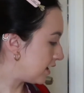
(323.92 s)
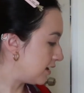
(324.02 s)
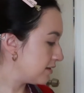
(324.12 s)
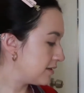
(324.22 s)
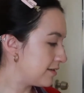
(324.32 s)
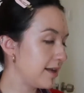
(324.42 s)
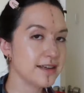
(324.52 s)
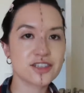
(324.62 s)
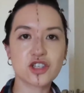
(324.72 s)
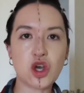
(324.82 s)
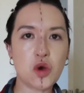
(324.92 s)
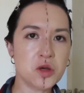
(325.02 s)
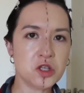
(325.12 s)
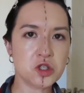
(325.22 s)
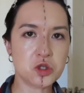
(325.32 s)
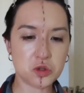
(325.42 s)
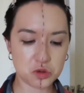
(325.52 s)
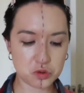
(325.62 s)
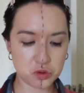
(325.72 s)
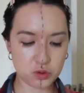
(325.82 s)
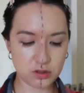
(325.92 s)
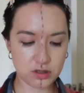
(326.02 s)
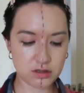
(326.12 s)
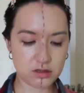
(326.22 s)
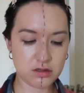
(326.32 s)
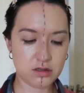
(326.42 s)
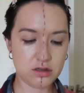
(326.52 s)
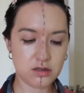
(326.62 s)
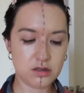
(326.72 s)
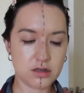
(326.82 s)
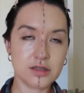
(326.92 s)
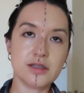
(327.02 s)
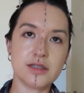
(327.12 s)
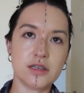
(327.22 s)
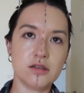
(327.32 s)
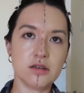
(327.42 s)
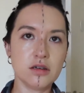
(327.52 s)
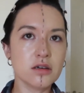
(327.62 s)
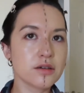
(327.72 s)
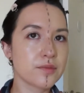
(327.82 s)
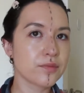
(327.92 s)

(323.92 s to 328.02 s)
guess next go into concealer.